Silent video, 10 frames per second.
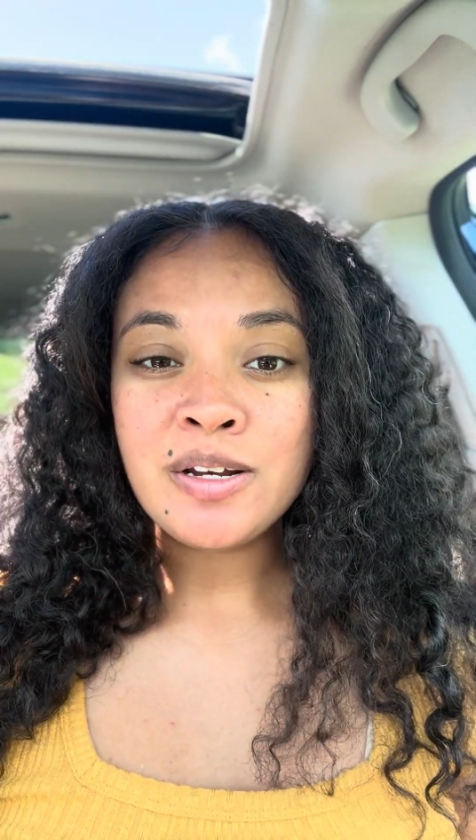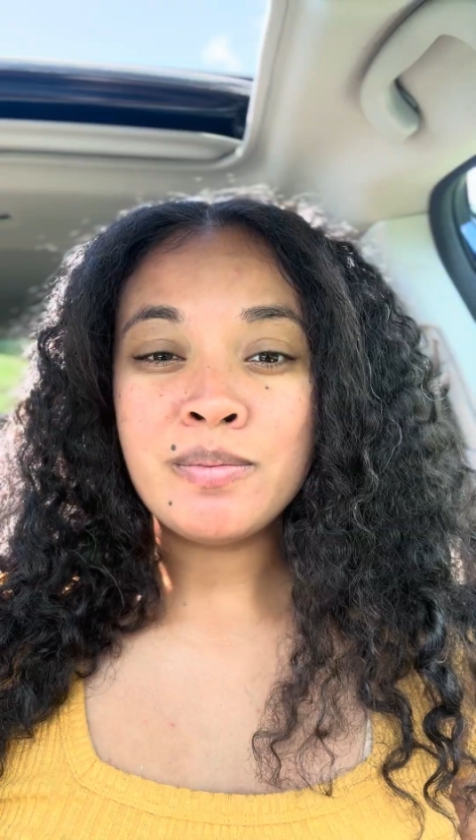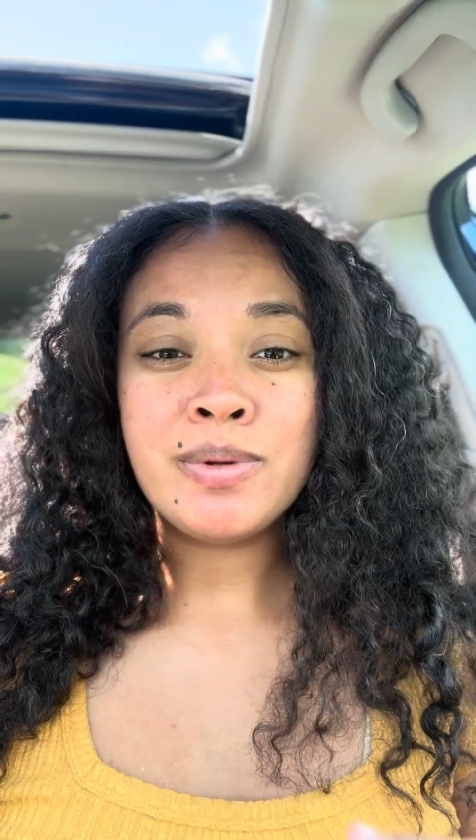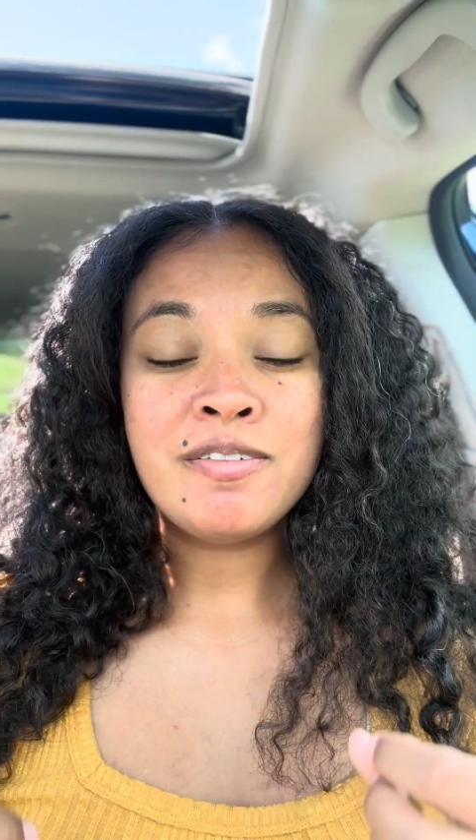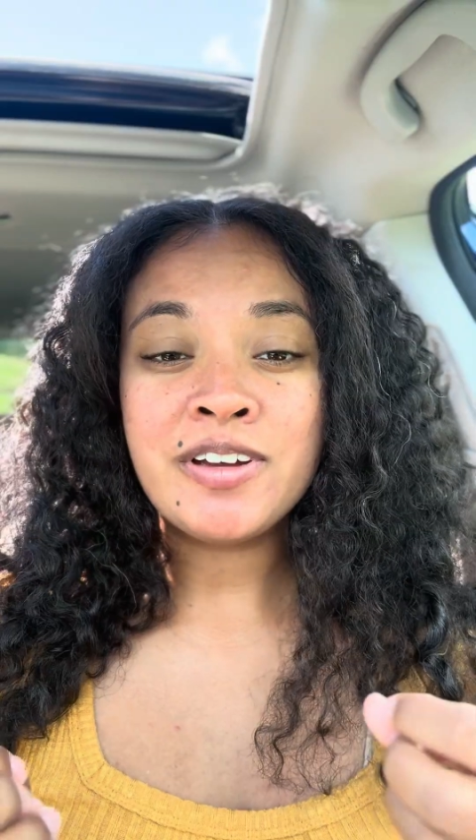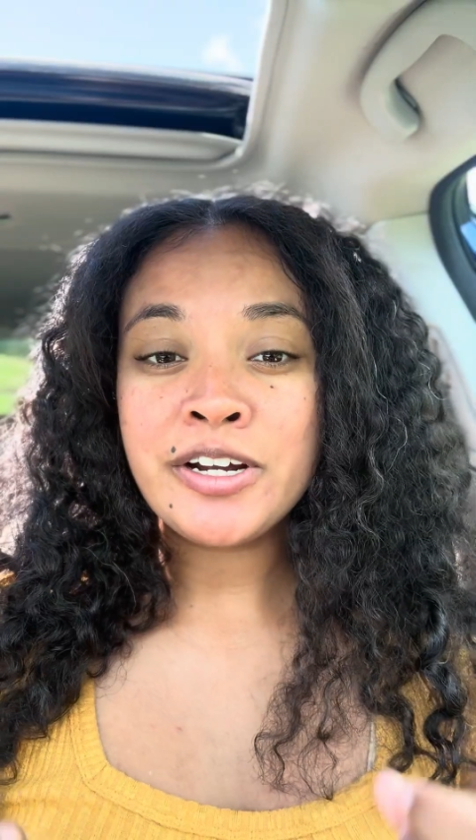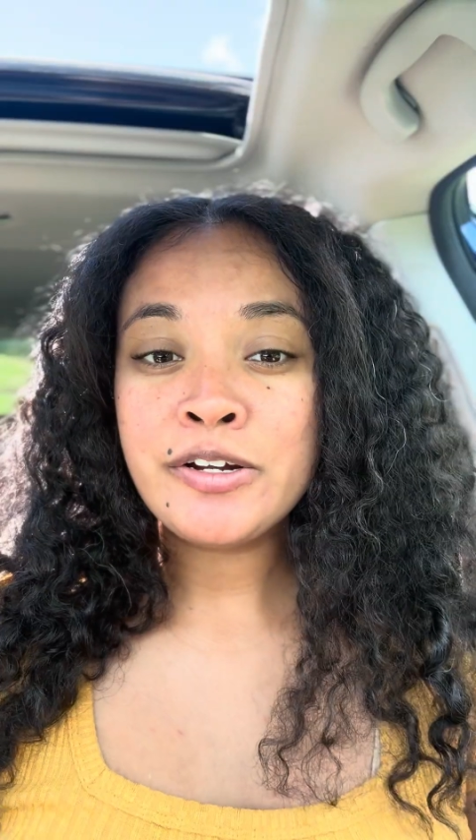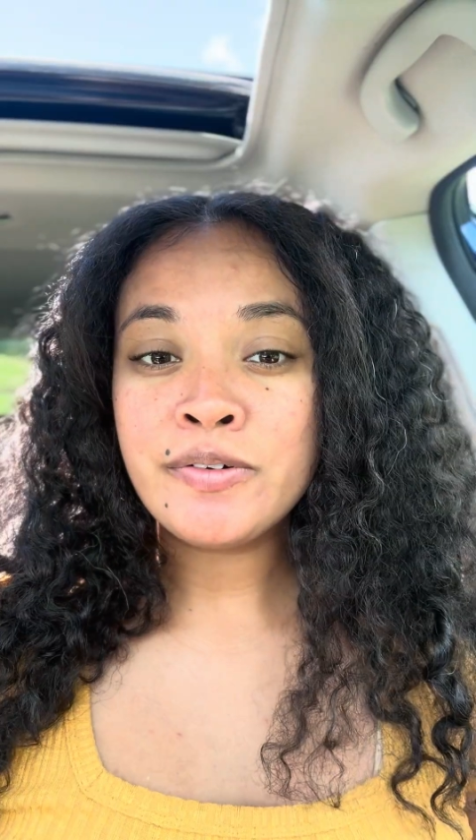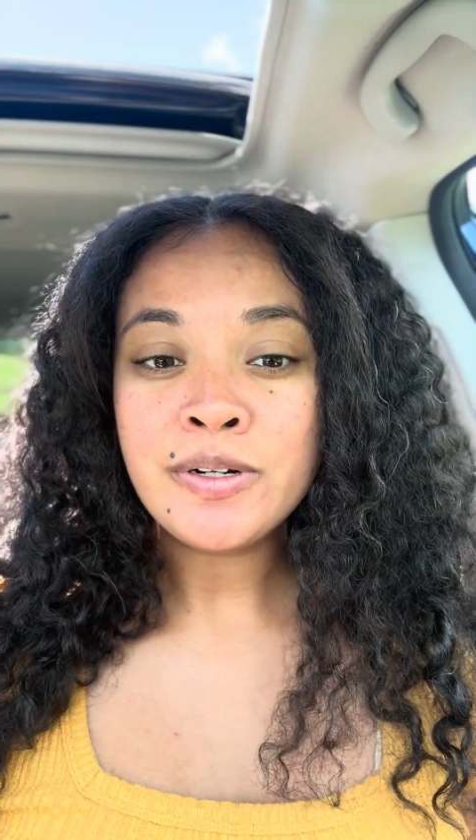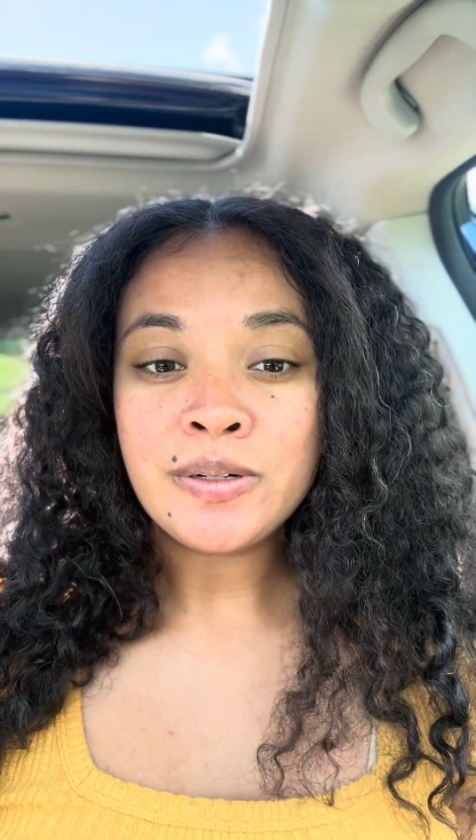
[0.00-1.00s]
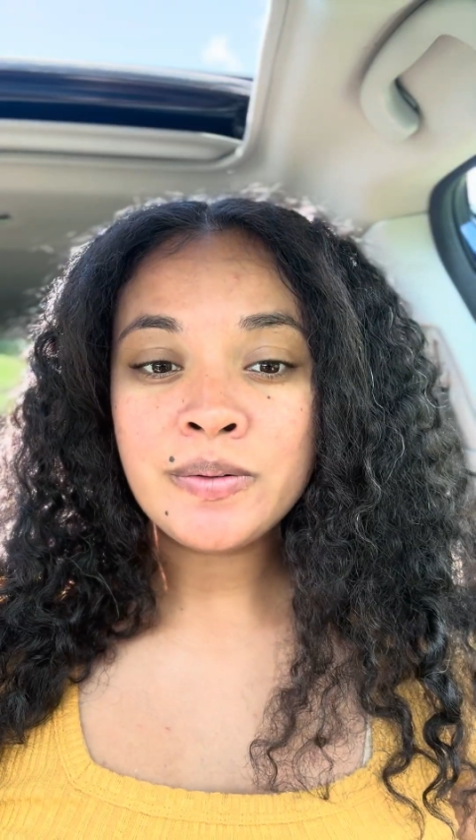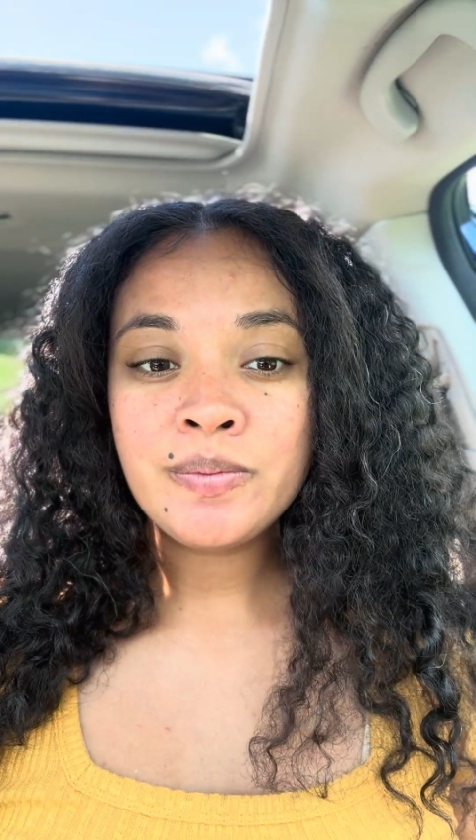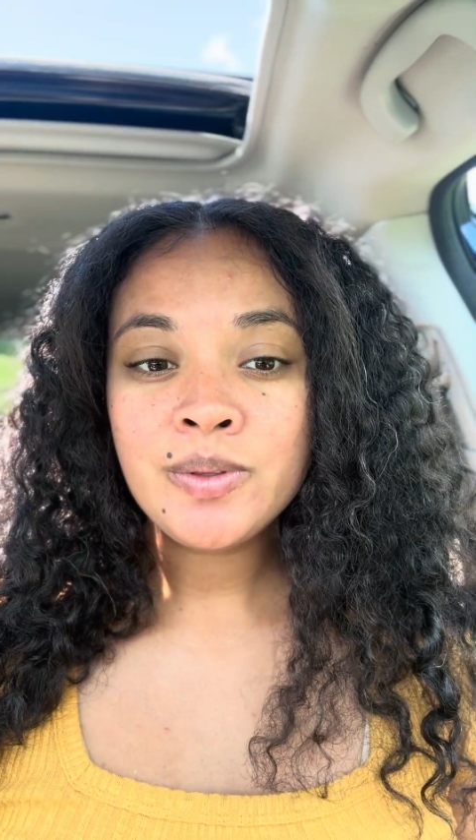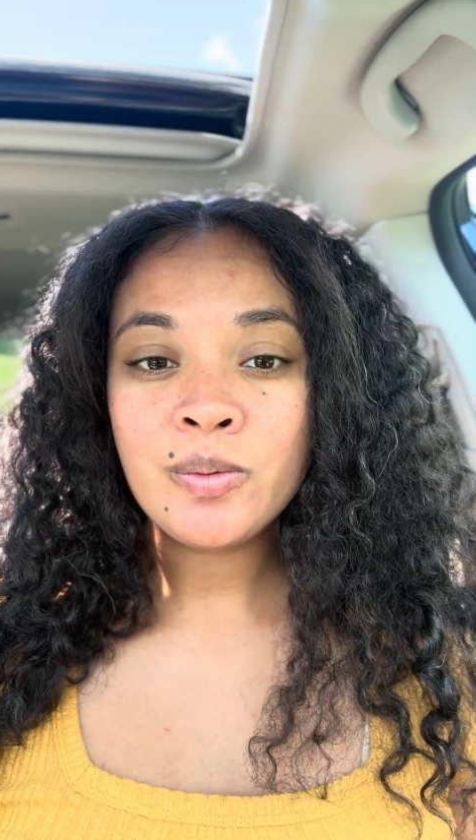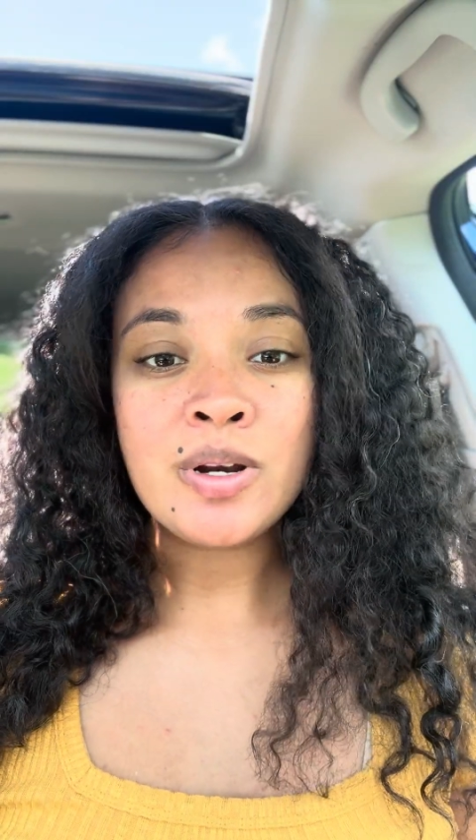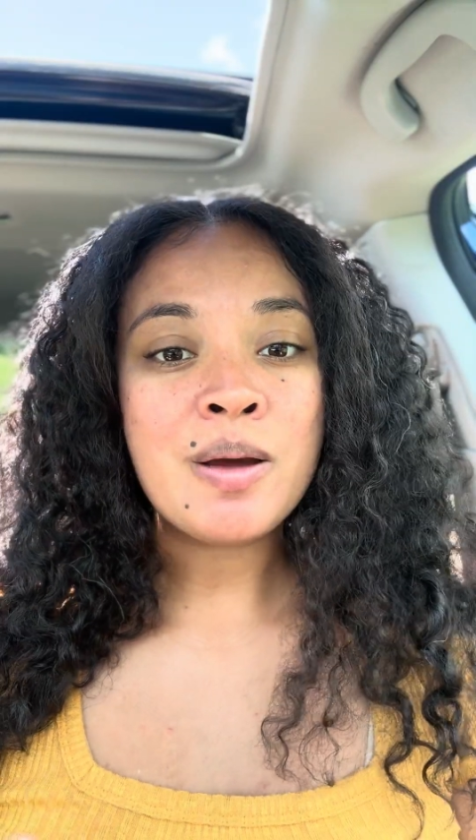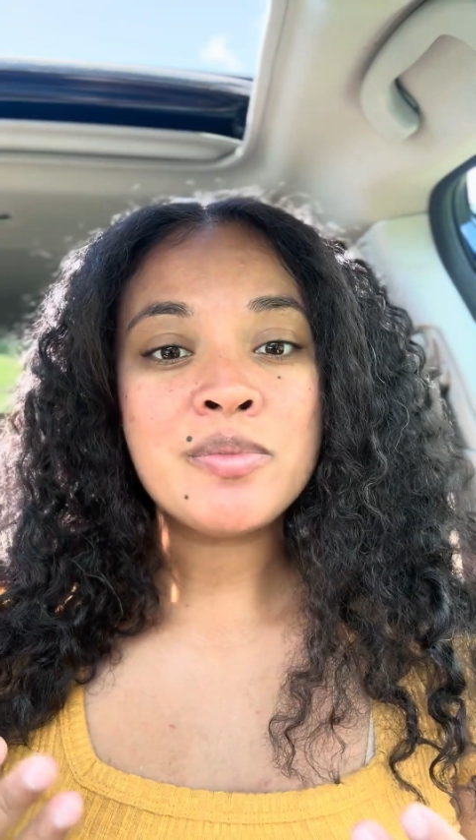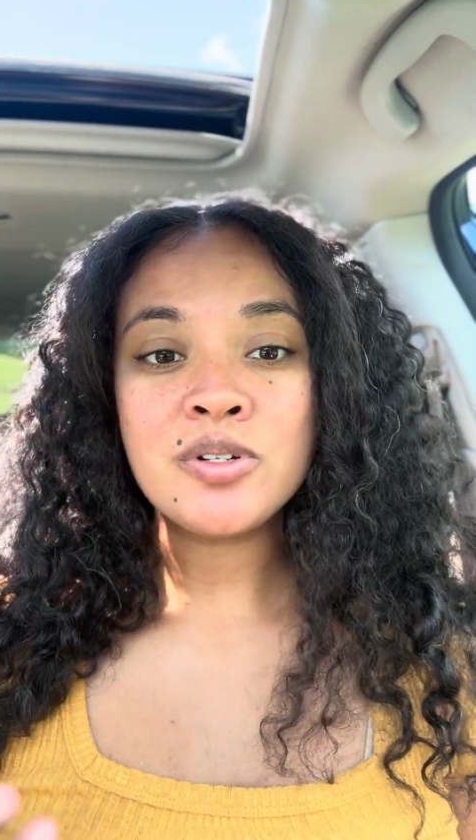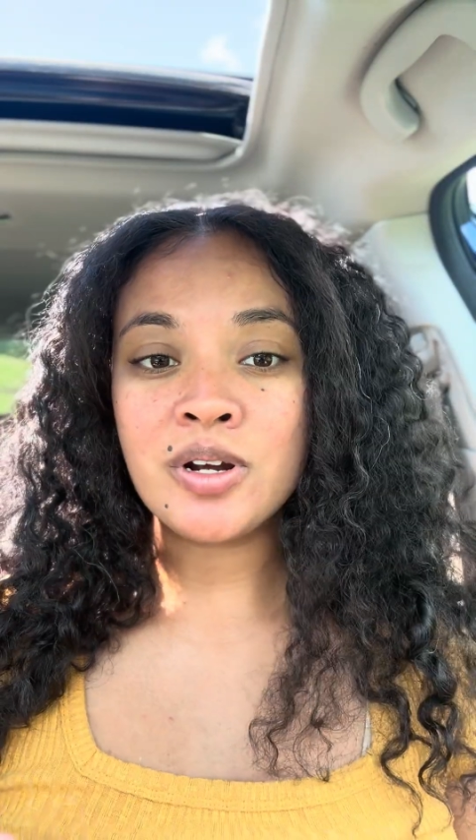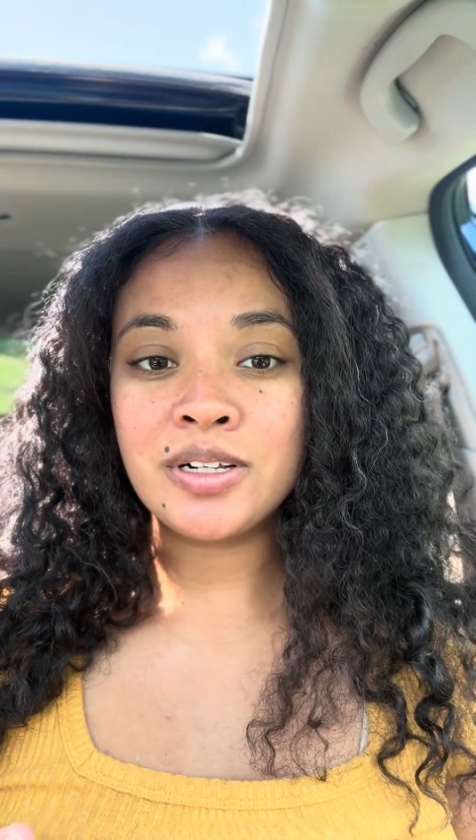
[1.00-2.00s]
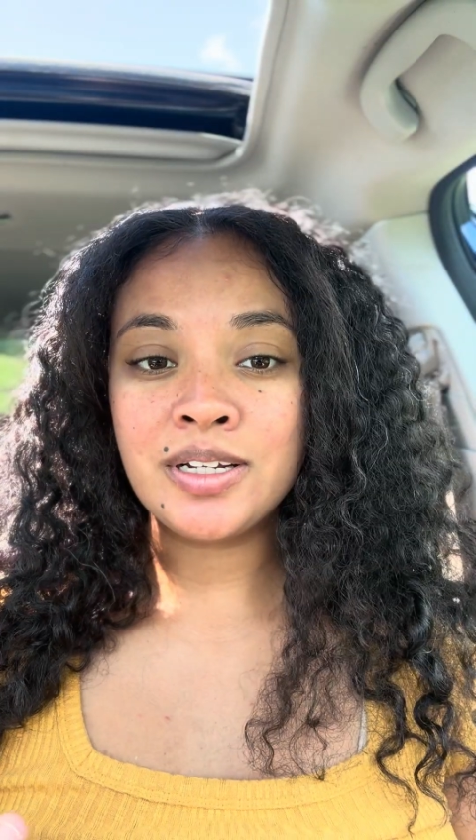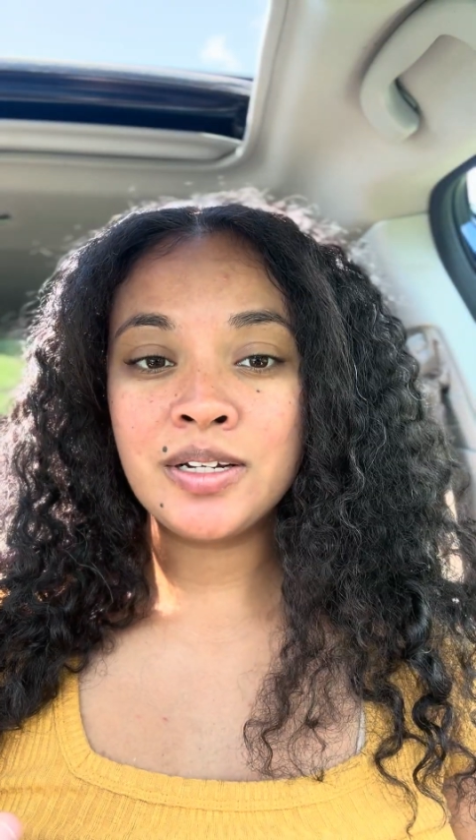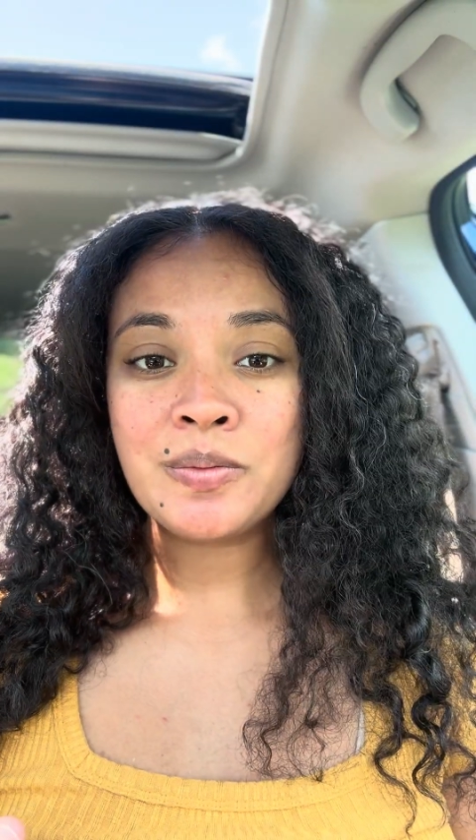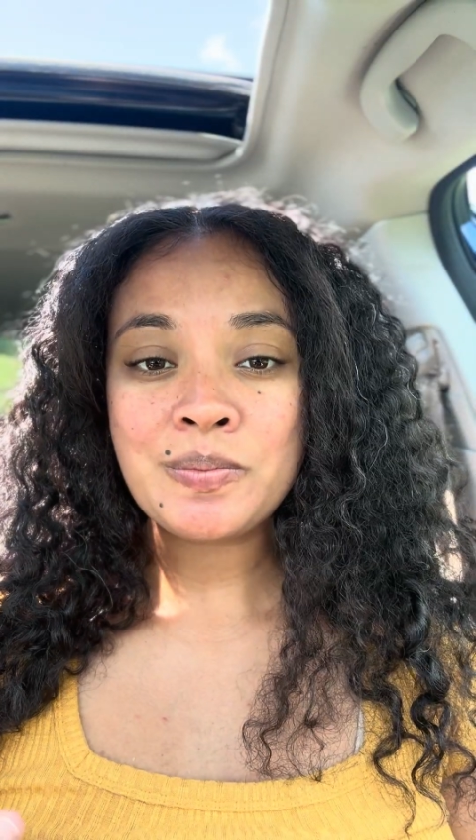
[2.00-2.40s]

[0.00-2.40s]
and be very real when I'm struggling,